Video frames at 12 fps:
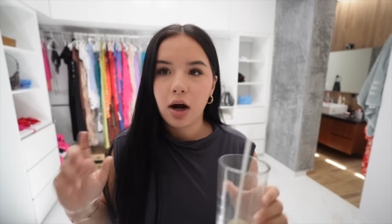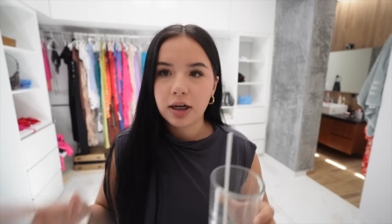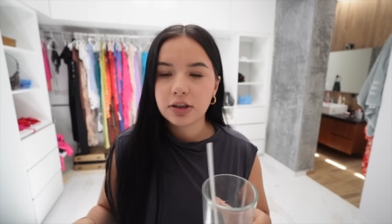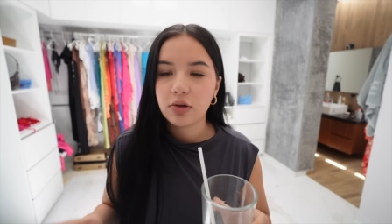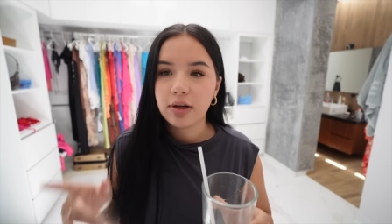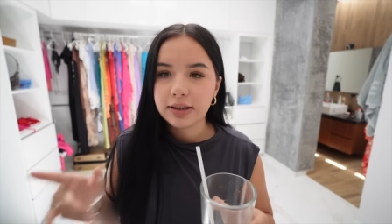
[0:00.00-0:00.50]
All
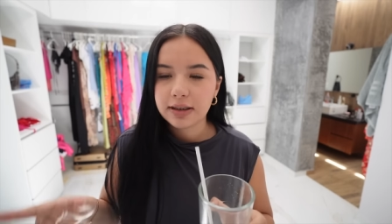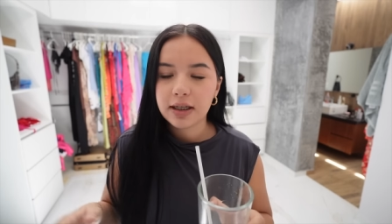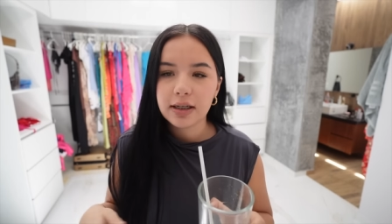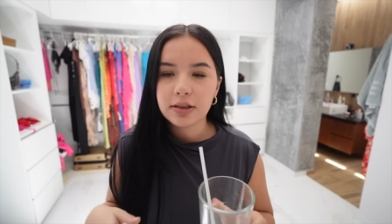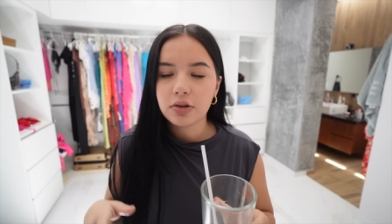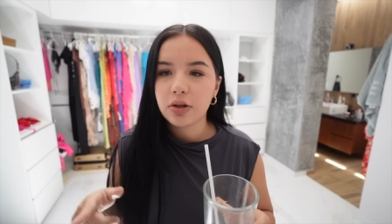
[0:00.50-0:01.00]
right, so let's
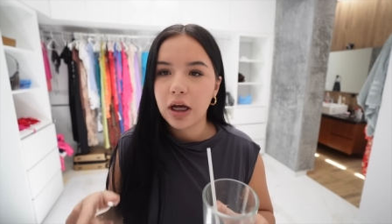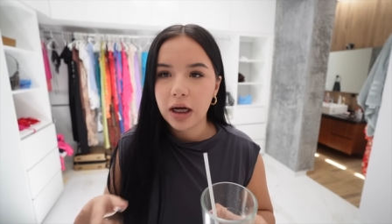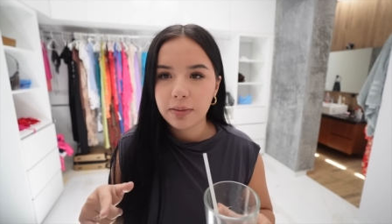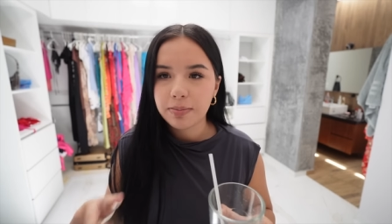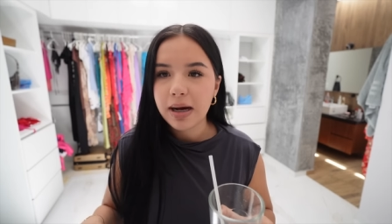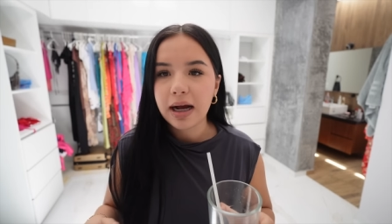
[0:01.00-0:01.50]
get into the
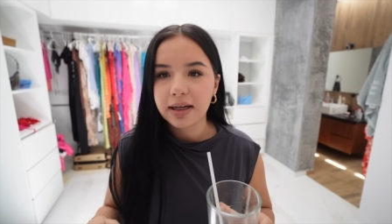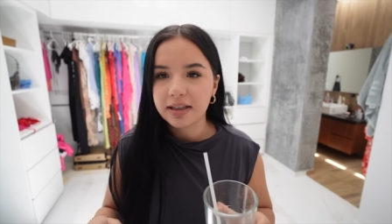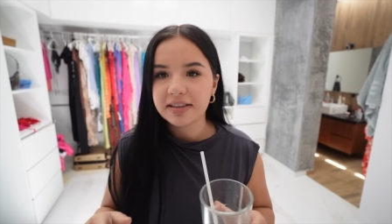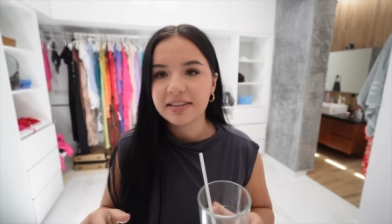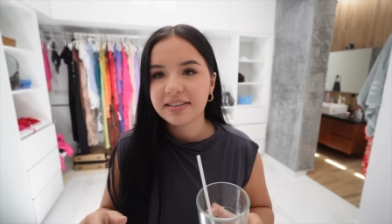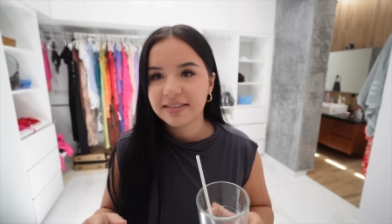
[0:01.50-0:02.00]

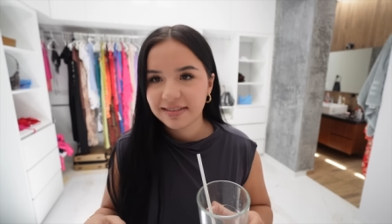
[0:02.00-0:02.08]
unpacking.